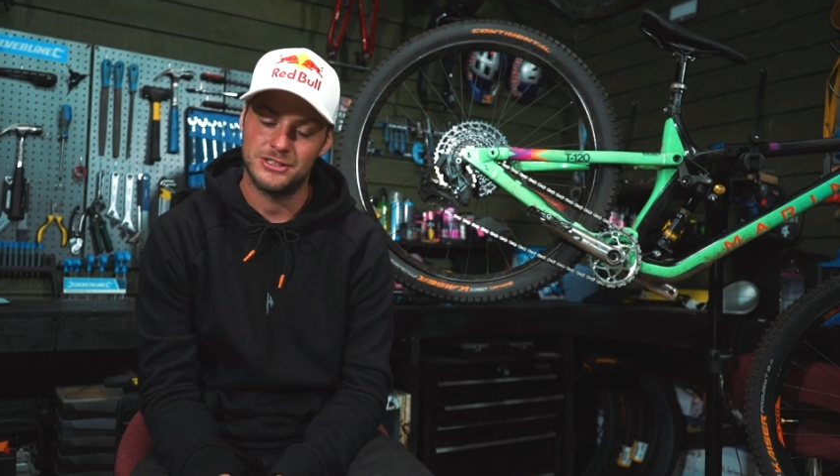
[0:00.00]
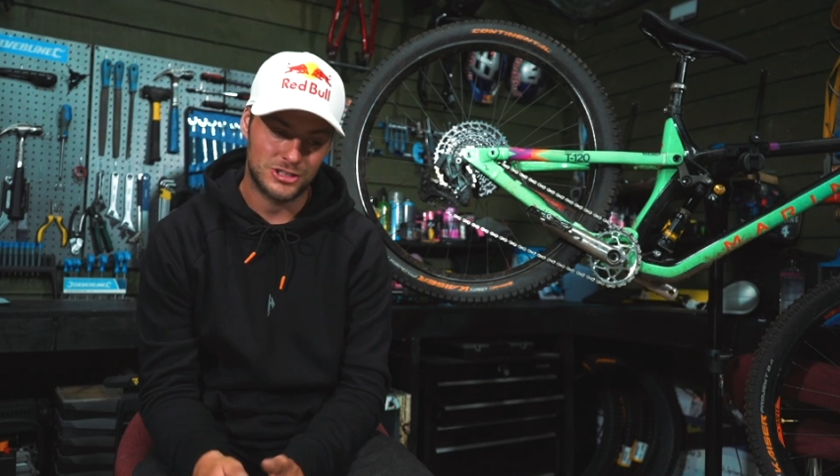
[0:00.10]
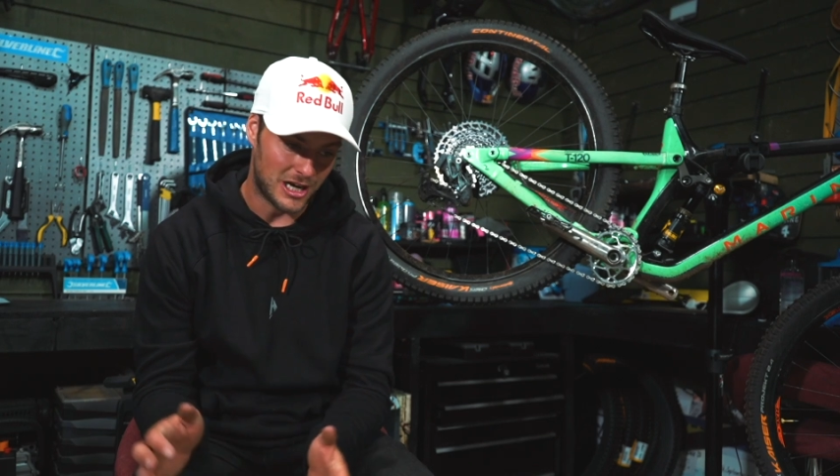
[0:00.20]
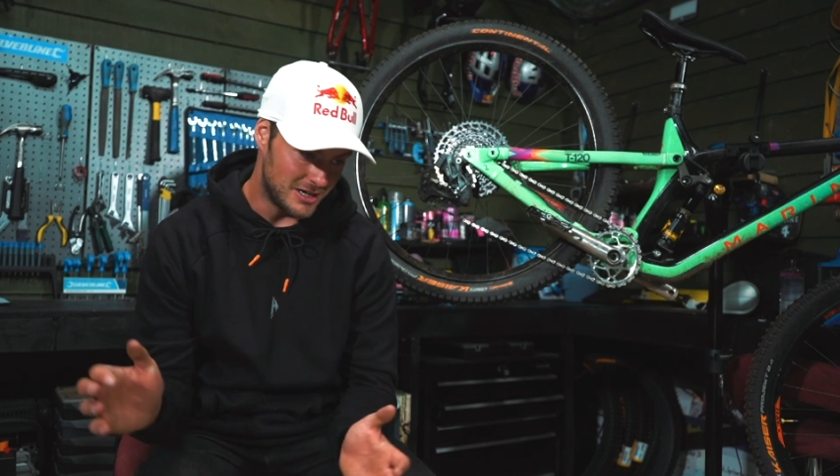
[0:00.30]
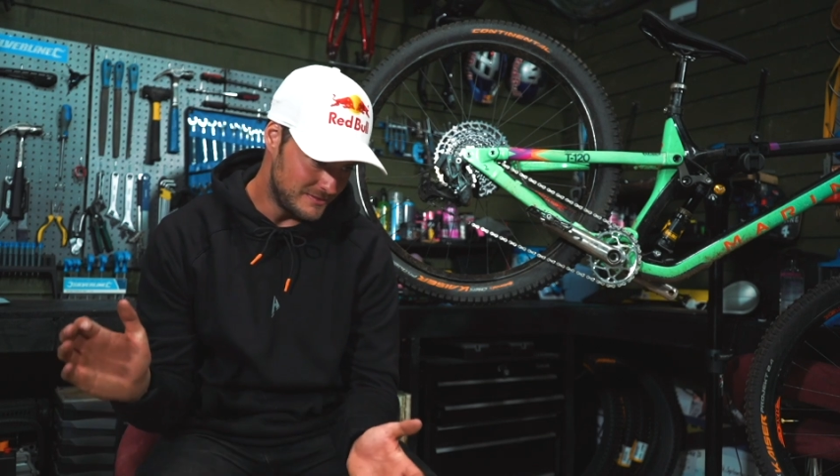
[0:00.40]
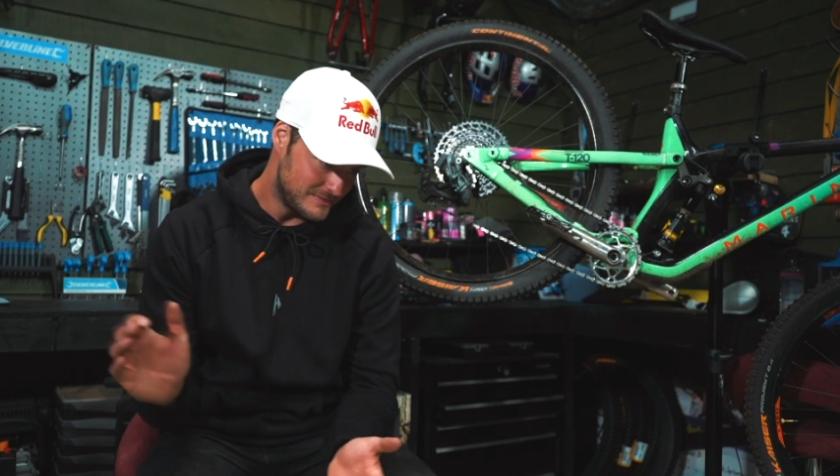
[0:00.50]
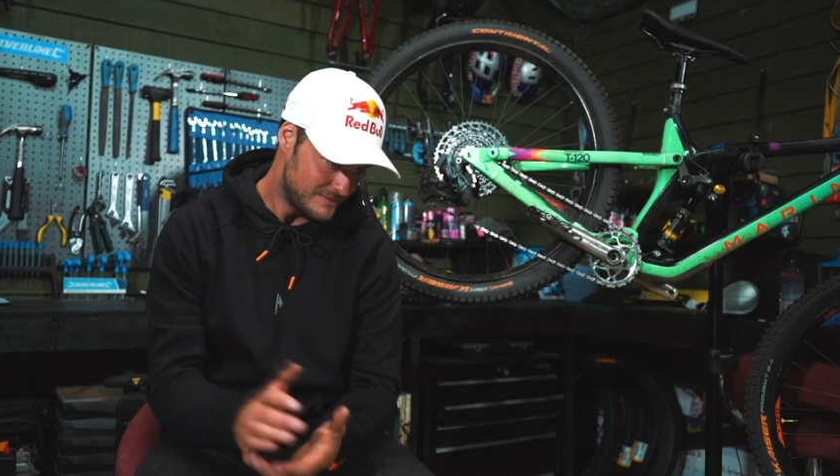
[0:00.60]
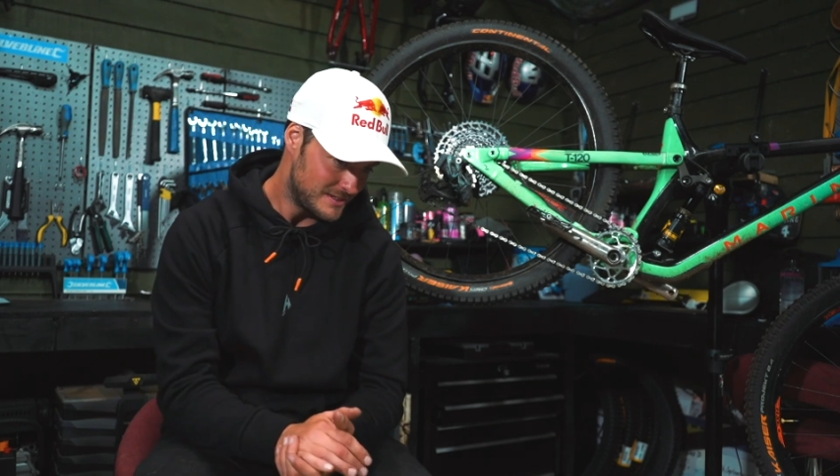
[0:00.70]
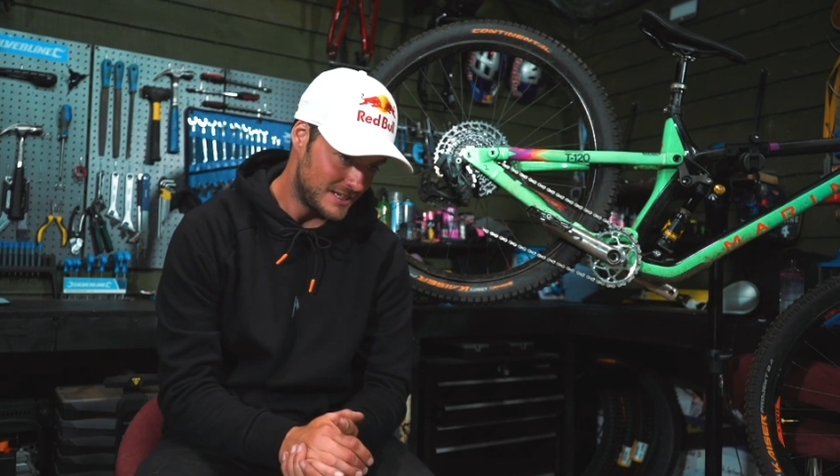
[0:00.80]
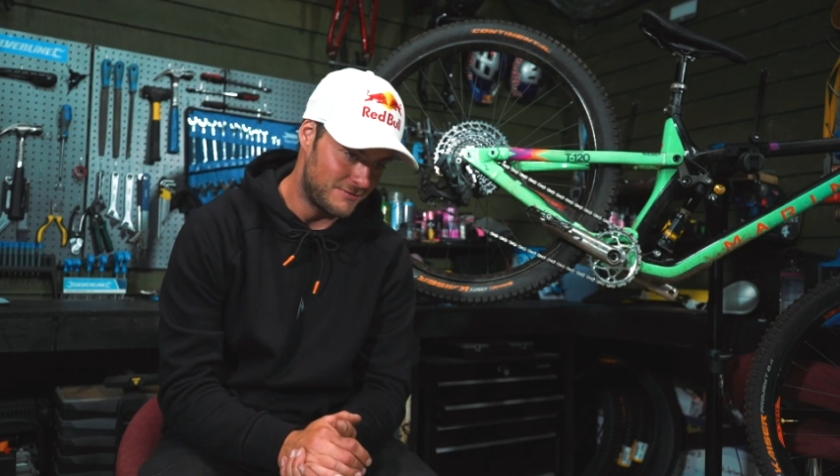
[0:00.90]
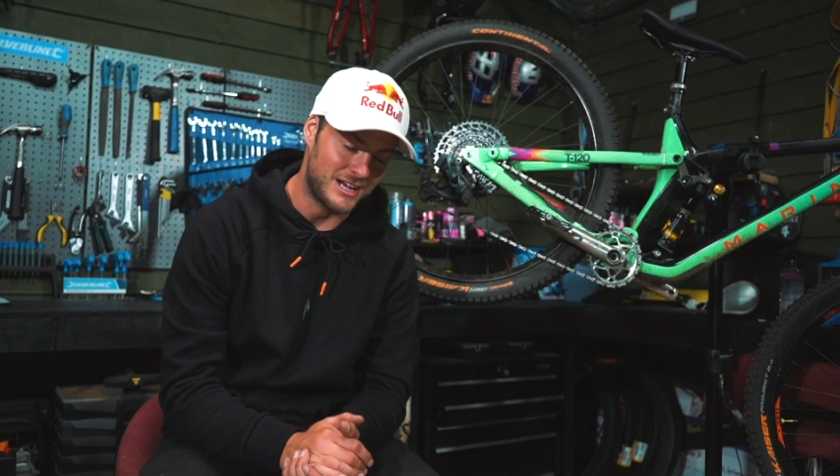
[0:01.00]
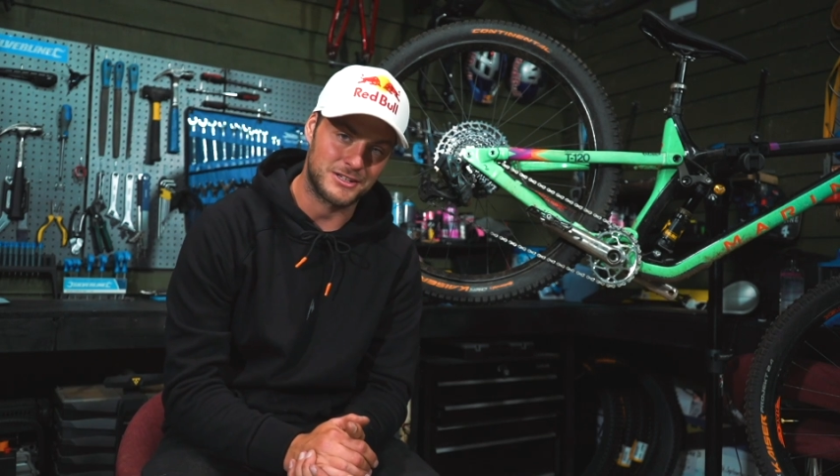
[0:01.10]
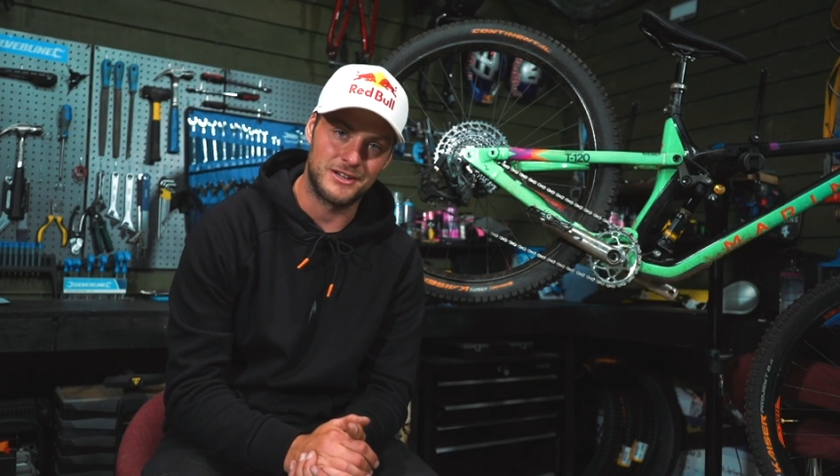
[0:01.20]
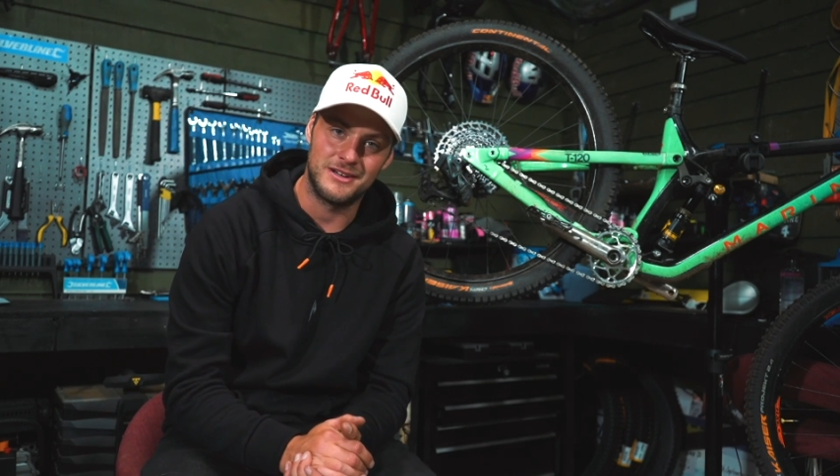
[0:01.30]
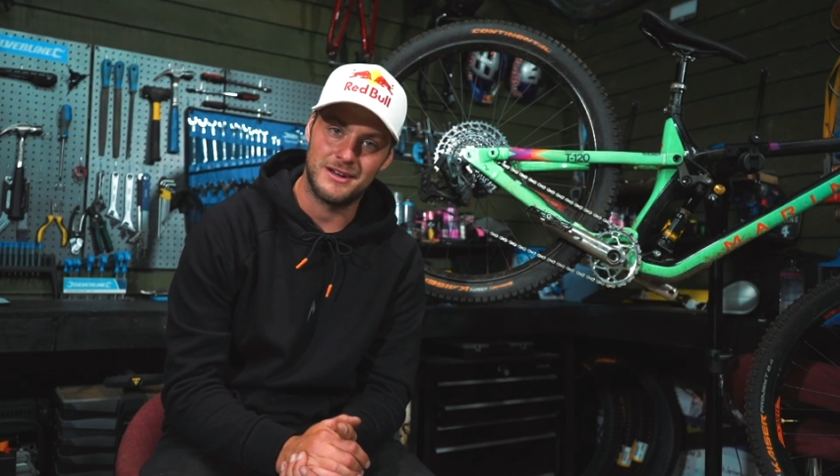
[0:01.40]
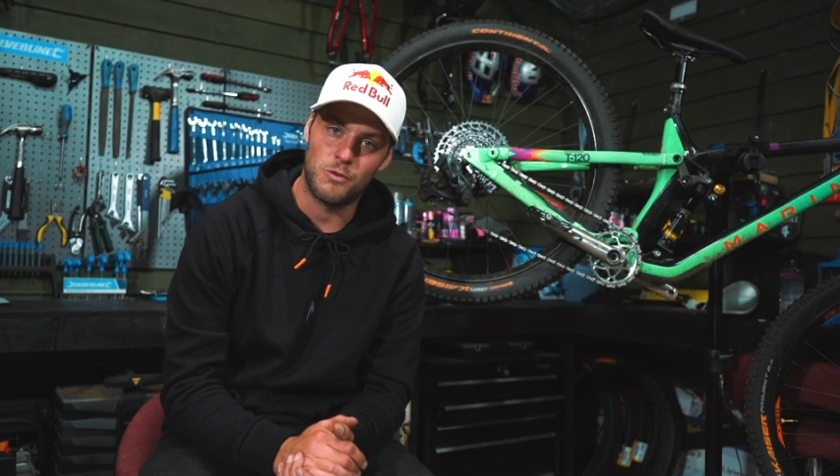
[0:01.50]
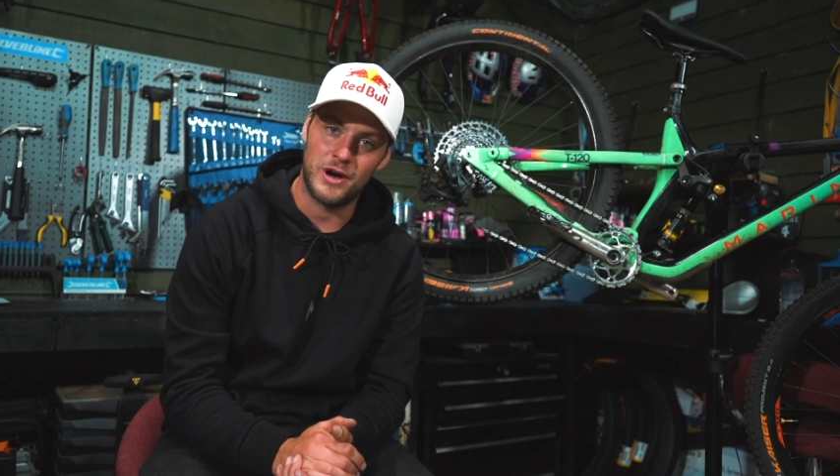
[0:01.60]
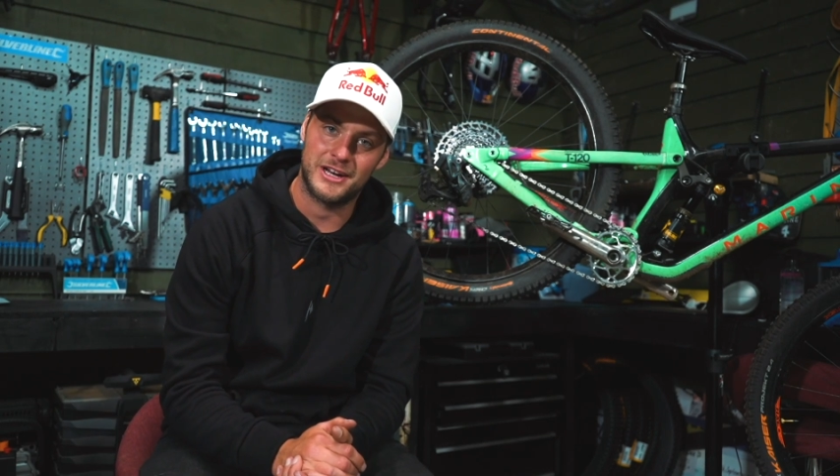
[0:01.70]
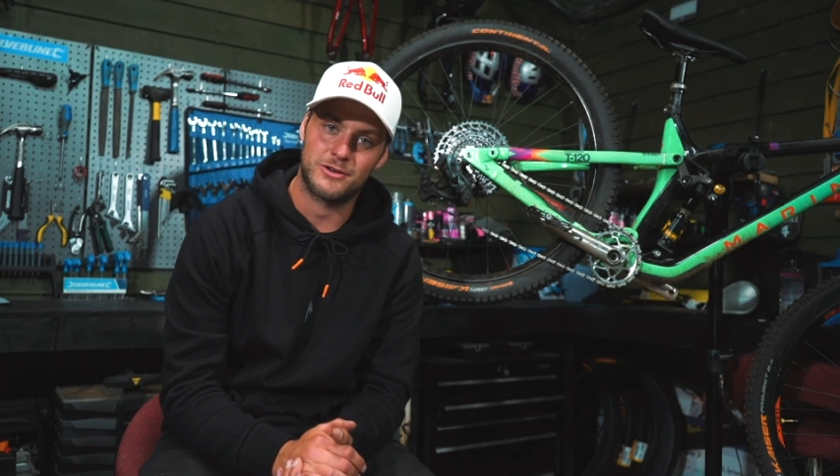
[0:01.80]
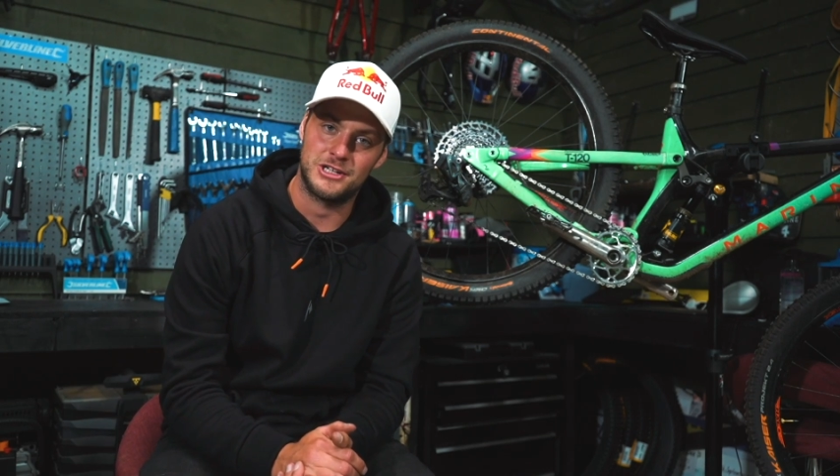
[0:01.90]
So, if that's a
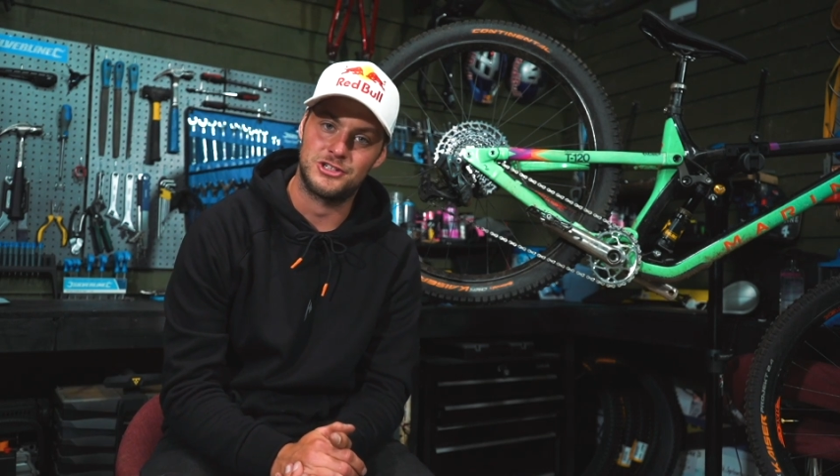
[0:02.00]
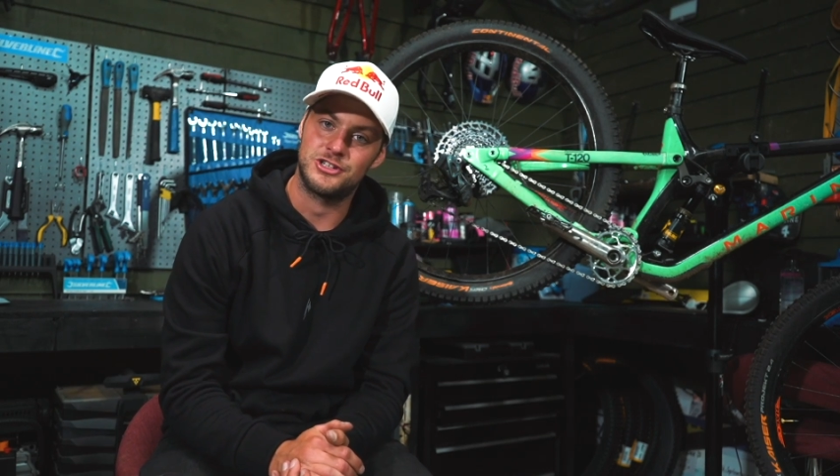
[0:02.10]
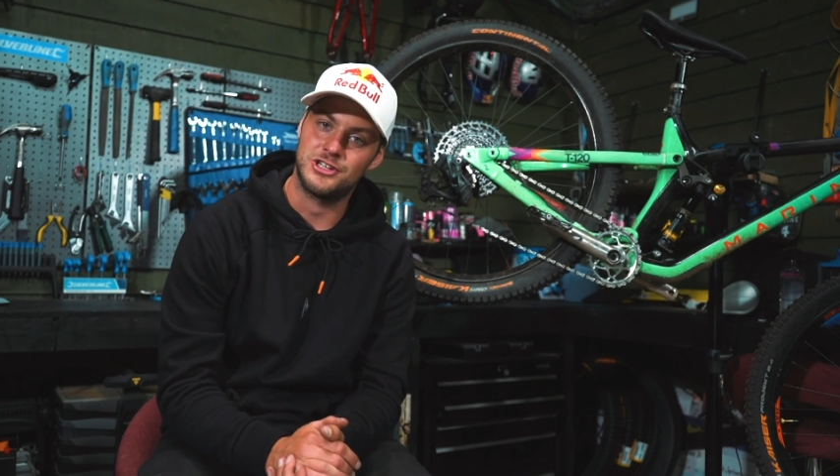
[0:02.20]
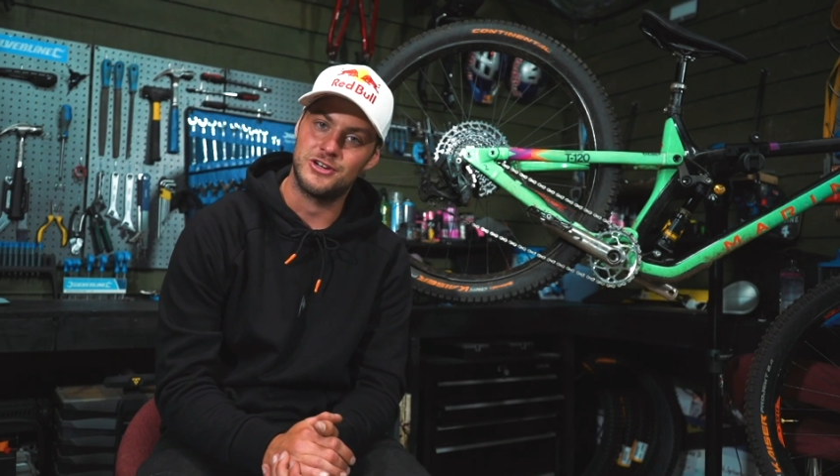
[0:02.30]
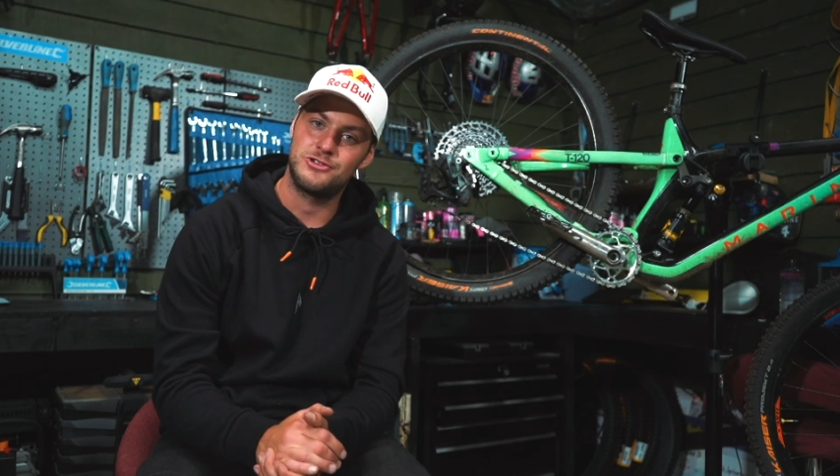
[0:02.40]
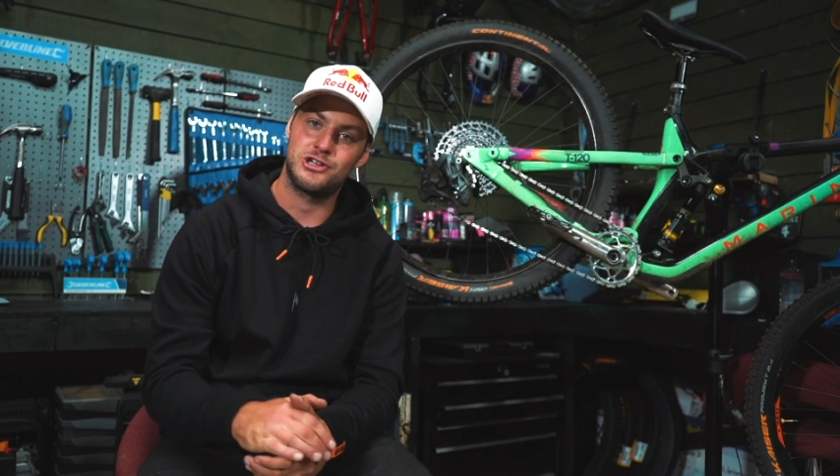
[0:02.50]
weird question to you,